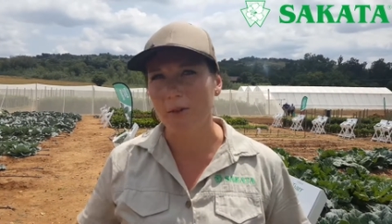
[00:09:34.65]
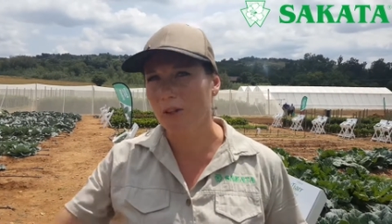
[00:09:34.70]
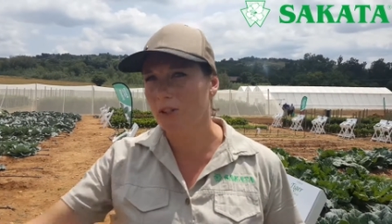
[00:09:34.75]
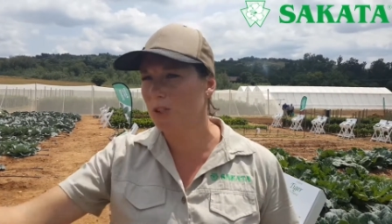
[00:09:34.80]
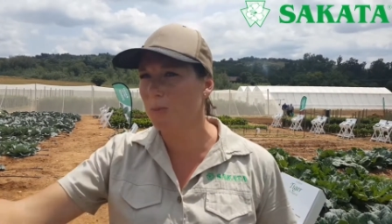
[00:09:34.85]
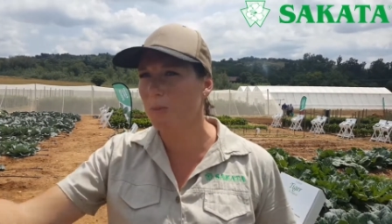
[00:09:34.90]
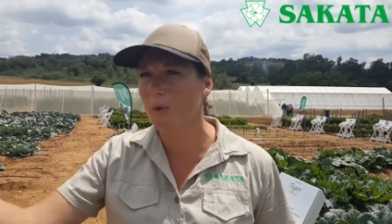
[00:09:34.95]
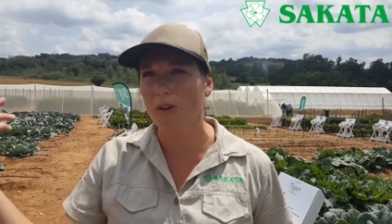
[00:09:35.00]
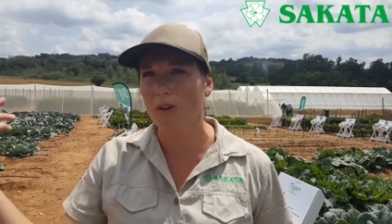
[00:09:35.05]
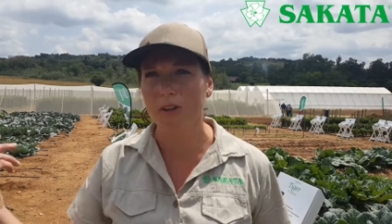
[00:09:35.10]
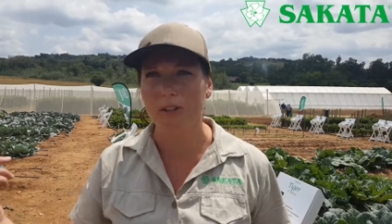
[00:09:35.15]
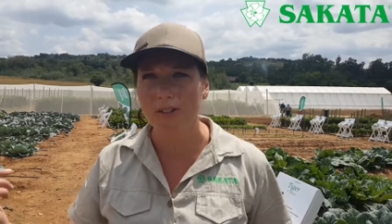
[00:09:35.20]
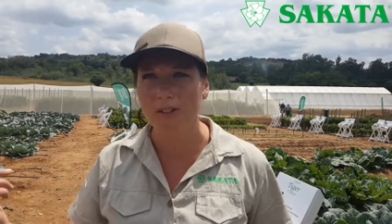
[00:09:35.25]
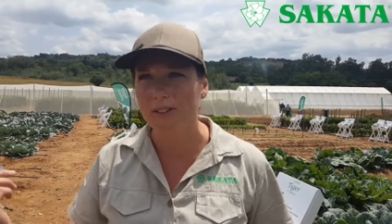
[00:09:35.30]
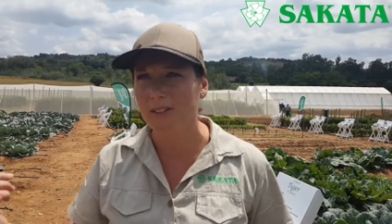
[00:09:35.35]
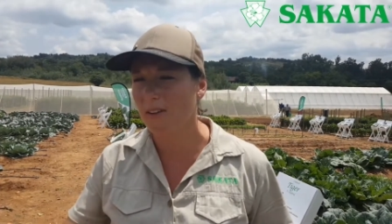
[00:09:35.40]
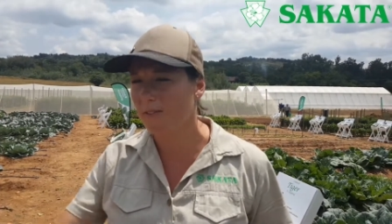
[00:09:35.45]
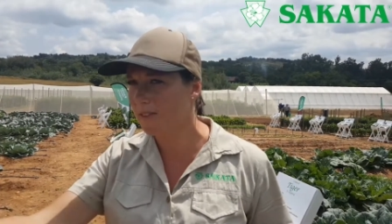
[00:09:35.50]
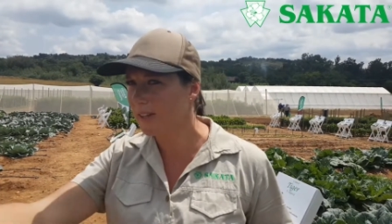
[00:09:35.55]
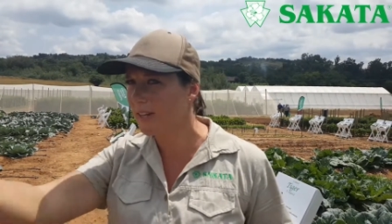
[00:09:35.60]
you to plant new
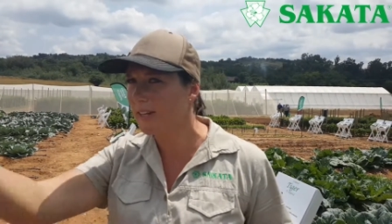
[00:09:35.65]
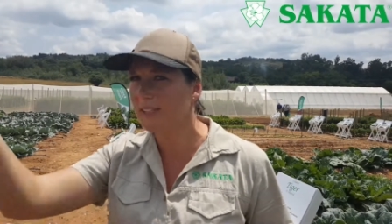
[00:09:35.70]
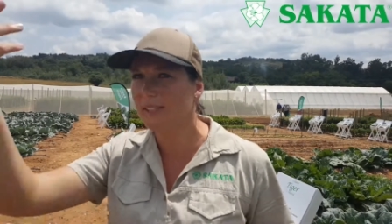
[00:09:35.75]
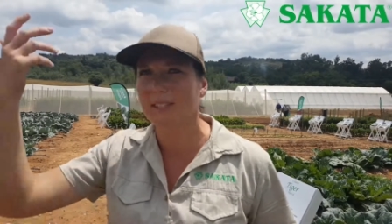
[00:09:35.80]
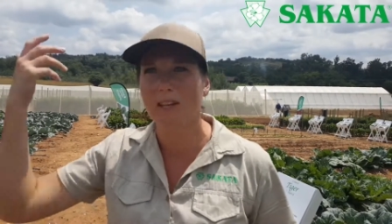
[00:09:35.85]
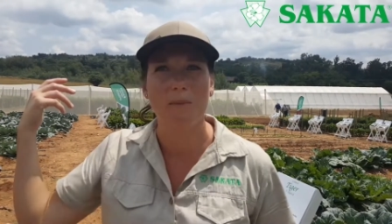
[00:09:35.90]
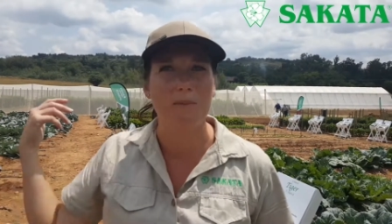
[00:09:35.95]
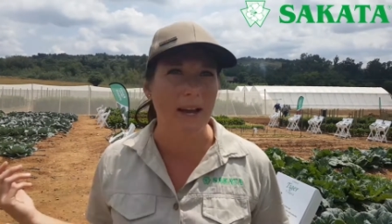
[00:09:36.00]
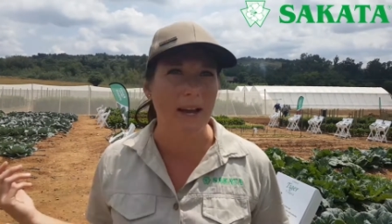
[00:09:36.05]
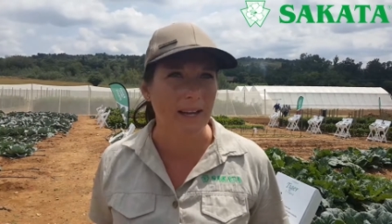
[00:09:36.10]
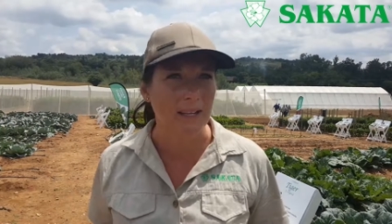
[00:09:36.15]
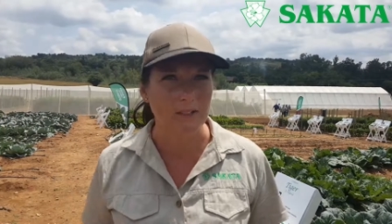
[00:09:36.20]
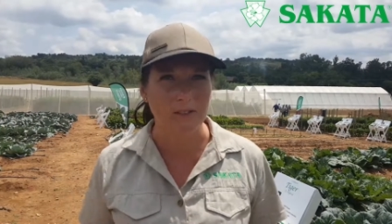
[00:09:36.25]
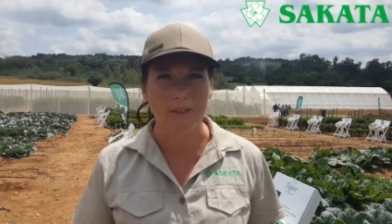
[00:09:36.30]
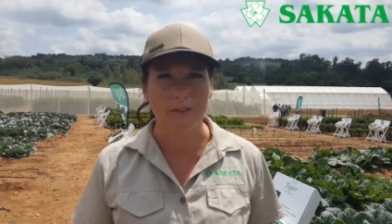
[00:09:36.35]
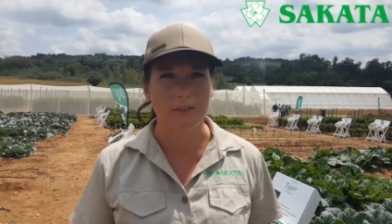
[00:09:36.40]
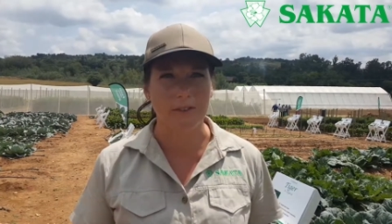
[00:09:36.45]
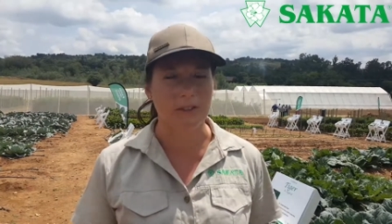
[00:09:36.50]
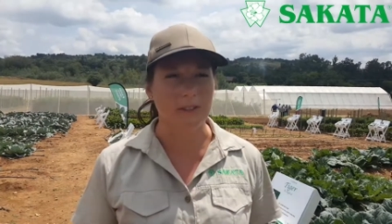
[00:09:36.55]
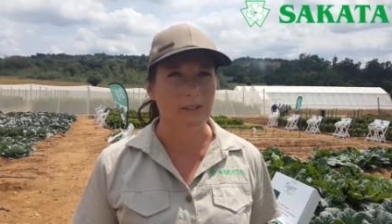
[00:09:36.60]
stuff and then they just come back into
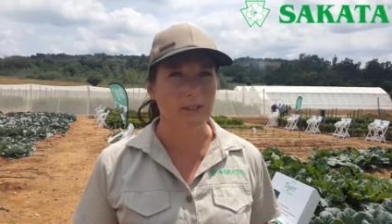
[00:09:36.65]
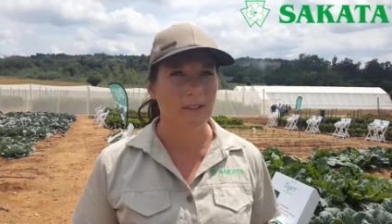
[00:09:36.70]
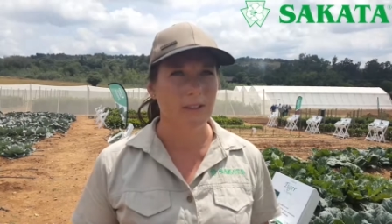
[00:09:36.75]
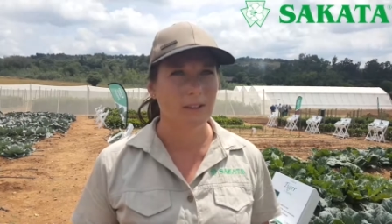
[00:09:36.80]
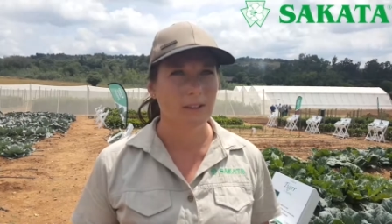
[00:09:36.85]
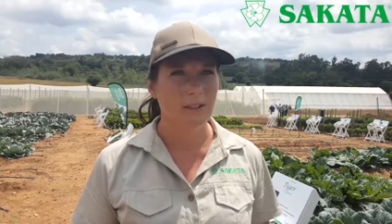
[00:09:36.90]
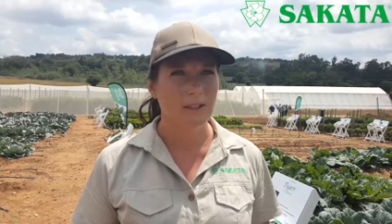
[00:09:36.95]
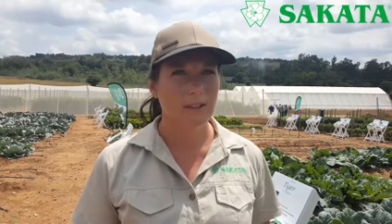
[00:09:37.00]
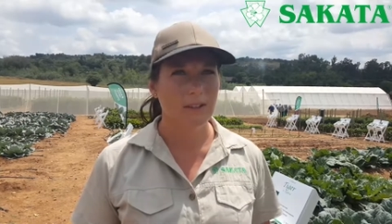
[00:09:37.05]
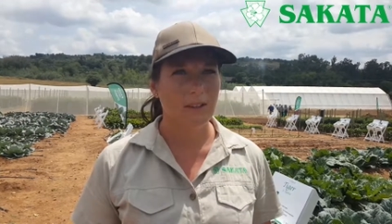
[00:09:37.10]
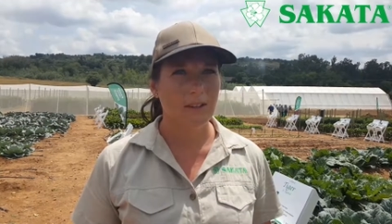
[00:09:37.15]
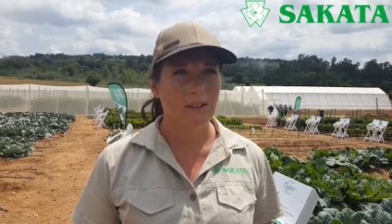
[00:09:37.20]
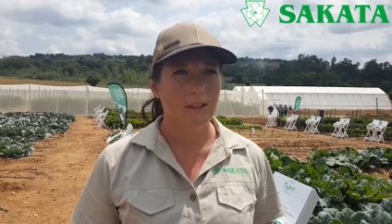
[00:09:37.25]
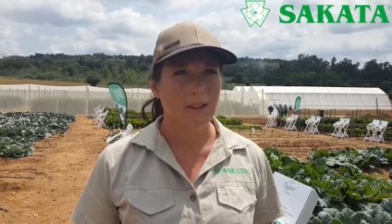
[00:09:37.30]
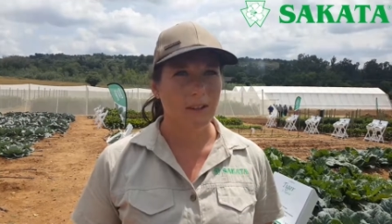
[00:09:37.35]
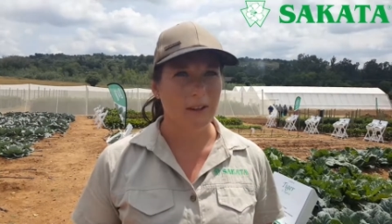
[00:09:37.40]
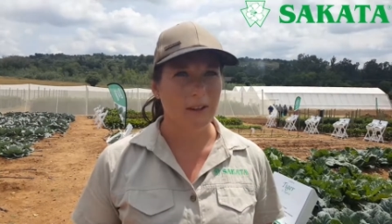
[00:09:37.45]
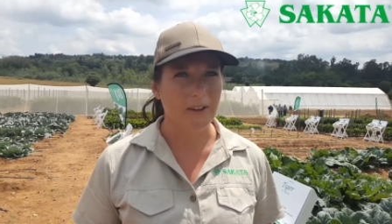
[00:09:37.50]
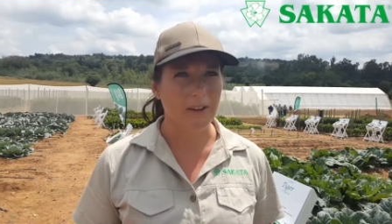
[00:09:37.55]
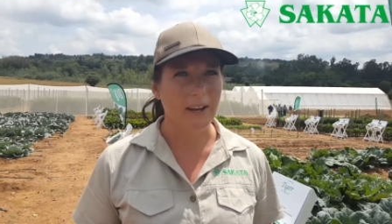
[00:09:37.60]
the field.
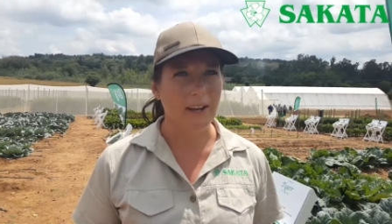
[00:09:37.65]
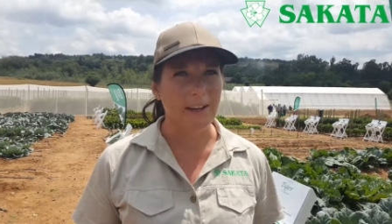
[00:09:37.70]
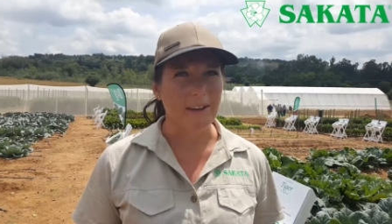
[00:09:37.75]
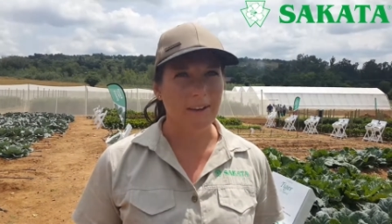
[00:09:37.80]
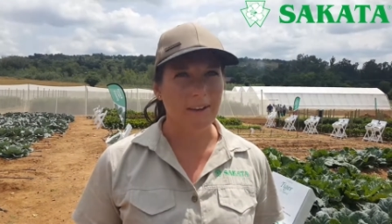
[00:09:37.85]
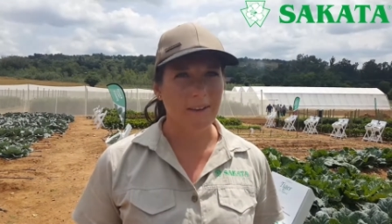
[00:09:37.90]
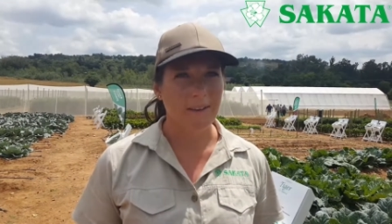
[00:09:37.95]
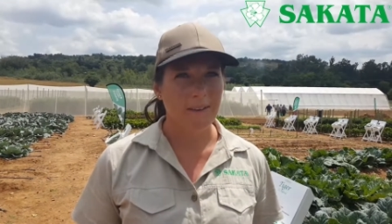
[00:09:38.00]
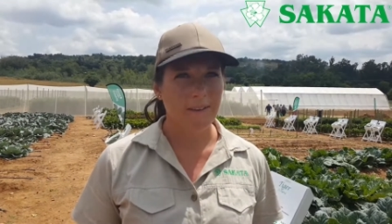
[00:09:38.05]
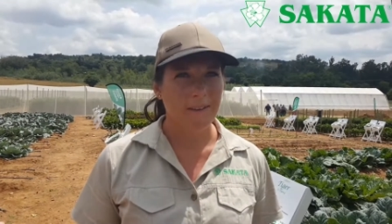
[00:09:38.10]
Okay.